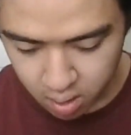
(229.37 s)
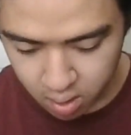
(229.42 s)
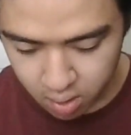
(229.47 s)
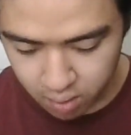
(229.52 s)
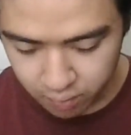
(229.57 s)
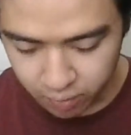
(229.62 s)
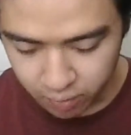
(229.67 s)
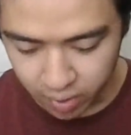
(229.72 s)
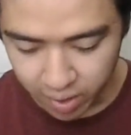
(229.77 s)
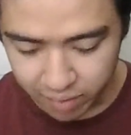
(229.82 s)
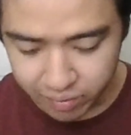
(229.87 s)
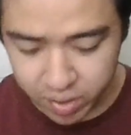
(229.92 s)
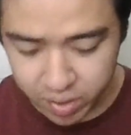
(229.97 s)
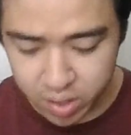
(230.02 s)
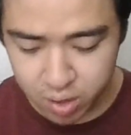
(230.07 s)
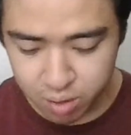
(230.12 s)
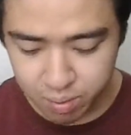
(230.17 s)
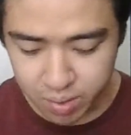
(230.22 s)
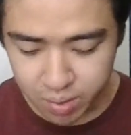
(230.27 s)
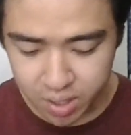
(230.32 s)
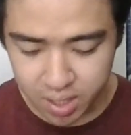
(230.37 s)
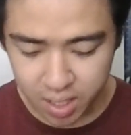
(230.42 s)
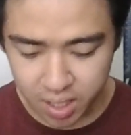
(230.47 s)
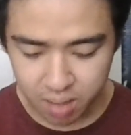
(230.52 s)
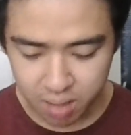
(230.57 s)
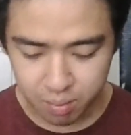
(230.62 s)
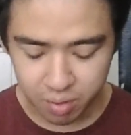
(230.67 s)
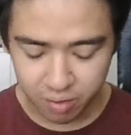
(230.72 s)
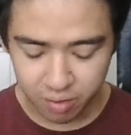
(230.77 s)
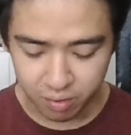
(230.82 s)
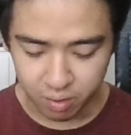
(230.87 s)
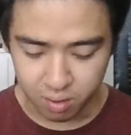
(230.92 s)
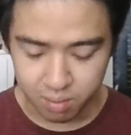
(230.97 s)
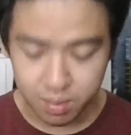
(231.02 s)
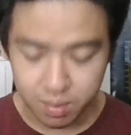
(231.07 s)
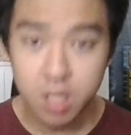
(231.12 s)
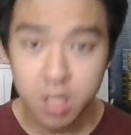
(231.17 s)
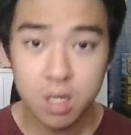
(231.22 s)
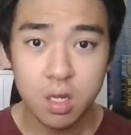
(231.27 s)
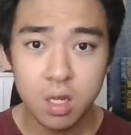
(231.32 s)
for every super attack
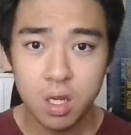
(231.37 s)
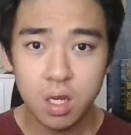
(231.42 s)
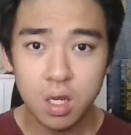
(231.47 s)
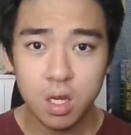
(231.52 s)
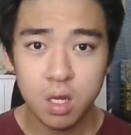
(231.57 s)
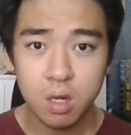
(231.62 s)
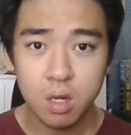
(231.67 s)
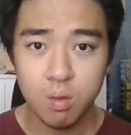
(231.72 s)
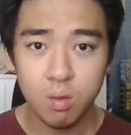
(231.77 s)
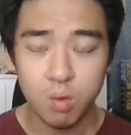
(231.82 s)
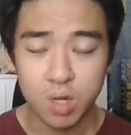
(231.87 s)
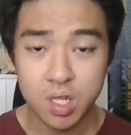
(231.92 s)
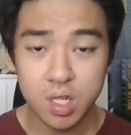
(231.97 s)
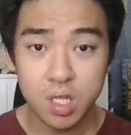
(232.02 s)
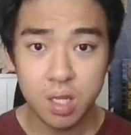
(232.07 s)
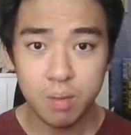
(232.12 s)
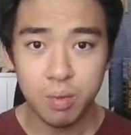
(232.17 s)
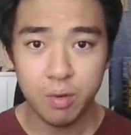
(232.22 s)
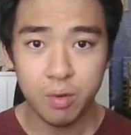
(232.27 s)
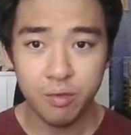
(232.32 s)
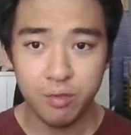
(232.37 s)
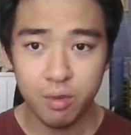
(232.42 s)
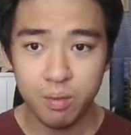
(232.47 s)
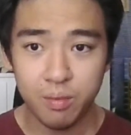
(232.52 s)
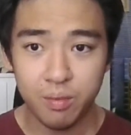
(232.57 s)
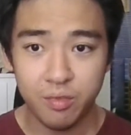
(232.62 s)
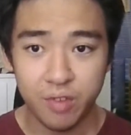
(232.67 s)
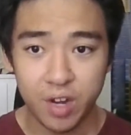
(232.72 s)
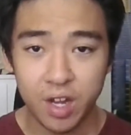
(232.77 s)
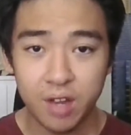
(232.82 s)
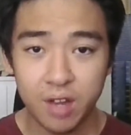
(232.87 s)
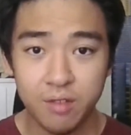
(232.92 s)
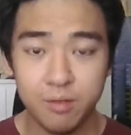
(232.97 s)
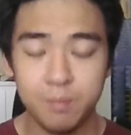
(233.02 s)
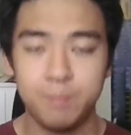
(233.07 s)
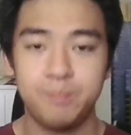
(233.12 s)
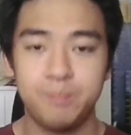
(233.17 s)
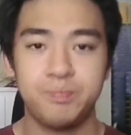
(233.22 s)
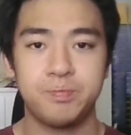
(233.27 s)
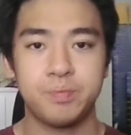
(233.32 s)
performed, once they perform 5,
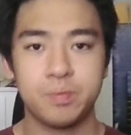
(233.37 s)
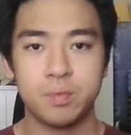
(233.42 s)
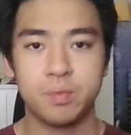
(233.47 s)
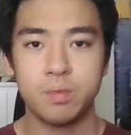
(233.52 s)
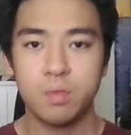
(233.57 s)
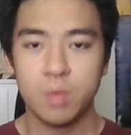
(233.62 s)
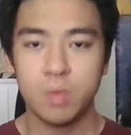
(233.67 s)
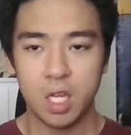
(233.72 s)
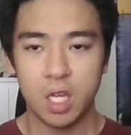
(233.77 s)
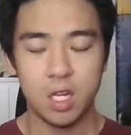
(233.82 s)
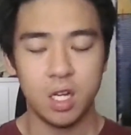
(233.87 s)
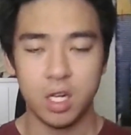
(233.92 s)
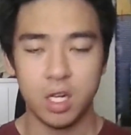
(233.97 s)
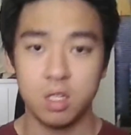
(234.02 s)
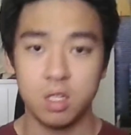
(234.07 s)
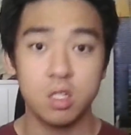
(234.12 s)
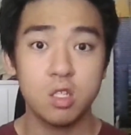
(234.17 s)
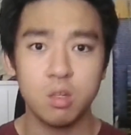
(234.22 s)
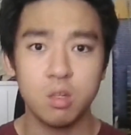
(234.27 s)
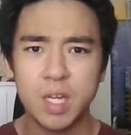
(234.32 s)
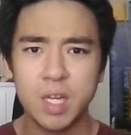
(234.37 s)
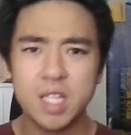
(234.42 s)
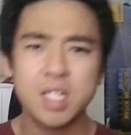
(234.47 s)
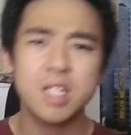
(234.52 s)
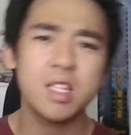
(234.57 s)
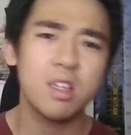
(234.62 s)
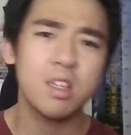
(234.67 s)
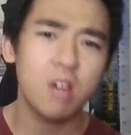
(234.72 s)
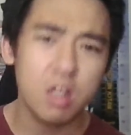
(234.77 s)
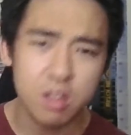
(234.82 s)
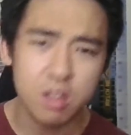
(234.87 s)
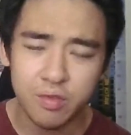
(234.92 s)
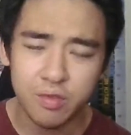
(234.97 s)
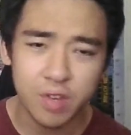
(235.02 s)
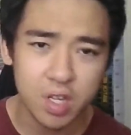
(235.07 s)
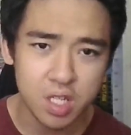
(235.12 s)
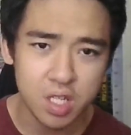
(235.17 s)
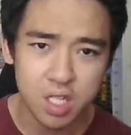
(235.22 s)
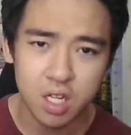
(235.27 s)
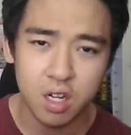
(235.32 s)
they're done. So basically on the
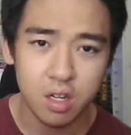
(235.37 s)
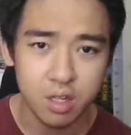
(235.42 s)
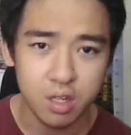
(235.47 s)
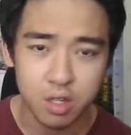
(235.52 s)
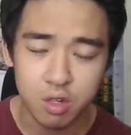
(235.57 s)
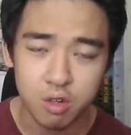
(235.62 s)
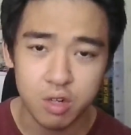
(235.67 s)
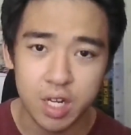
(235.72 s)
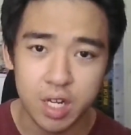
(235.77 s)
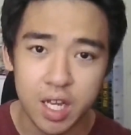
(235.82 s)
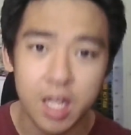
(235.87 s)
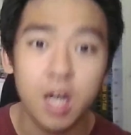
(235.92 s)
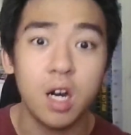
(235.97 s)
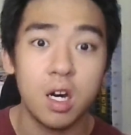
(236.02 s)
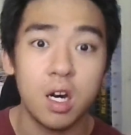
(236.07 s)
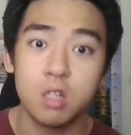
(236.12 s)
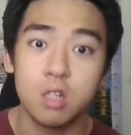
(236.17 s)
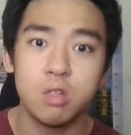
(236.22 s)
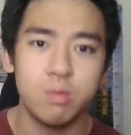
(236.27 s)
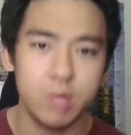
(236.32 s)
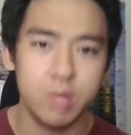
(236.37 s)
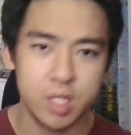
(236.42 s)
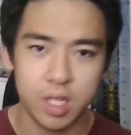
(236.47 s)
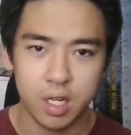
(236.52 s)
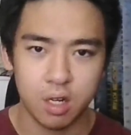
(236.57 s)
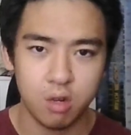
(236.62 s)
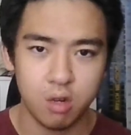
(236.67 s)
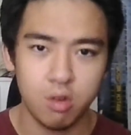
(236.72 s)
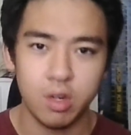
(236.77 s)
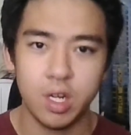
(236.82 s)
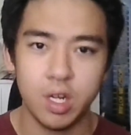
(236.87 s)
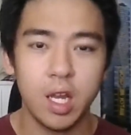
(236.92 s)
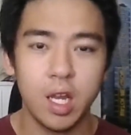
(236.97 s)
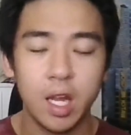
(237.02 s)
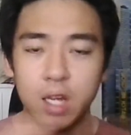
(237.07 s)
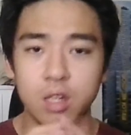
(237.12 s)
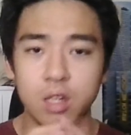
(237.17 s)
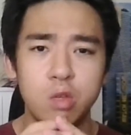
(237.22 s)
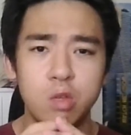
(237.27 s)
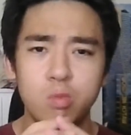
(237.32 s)
first turn you could hit 100% crit,
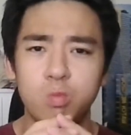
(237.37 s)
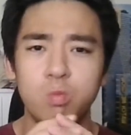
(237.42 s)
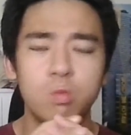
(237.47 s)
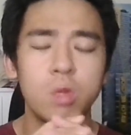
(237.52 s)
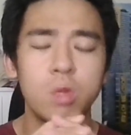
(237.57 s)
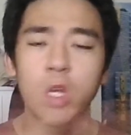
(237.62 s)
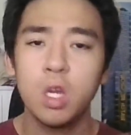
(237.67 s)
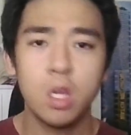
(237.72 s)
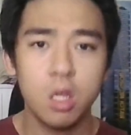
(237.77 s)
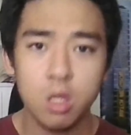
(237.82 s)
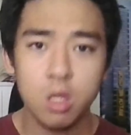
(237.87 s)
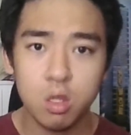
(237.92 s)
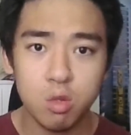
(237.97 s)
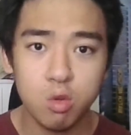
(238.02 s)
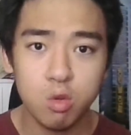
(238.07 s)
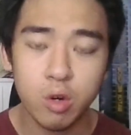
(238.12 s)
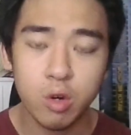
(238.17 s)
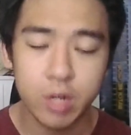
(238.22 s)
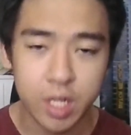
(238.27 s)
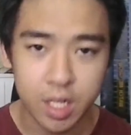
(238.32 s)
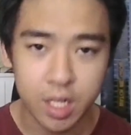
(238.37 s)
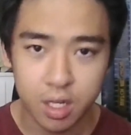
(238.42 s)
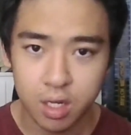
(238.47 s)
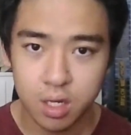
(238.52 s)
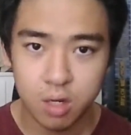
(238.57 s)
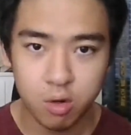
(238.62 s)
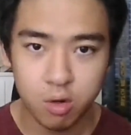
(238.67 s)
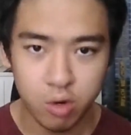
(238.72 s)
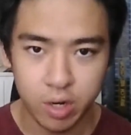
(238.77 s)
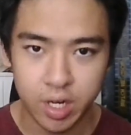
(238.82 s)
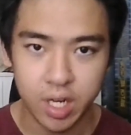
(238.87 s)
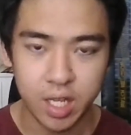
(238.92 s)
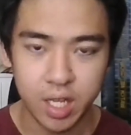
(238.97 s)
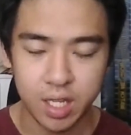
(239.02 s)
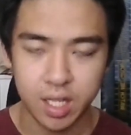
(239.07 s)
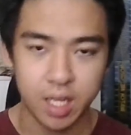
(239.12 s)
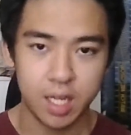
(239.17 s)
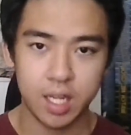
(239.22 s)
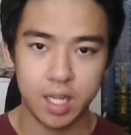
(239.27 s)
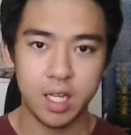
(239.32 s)
and you don't need crit
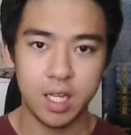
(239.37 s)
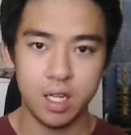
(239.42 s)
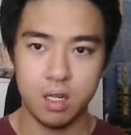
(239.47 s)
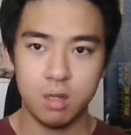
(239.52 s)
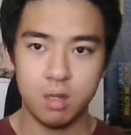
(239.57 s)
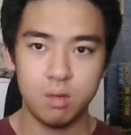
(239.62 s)
in their kit,